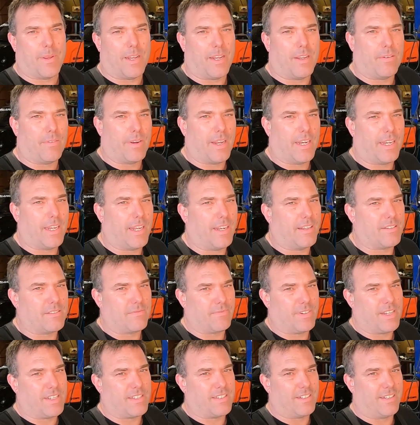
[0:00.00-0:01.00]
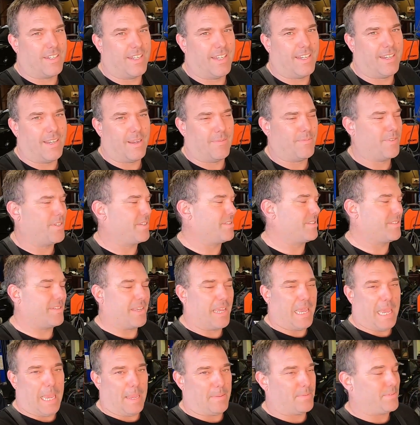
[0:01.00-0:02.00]
many radiators recently, I'm just
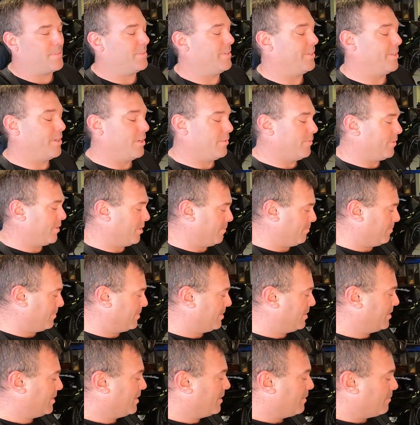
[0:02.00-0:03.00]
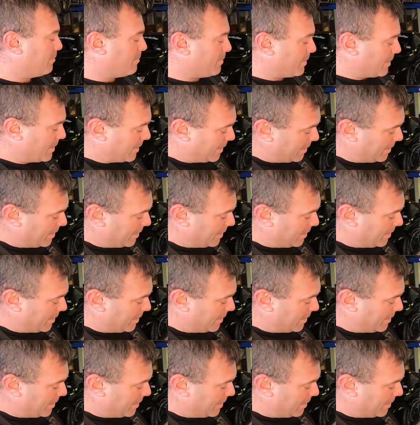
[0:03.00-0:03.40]
absolutely over them. But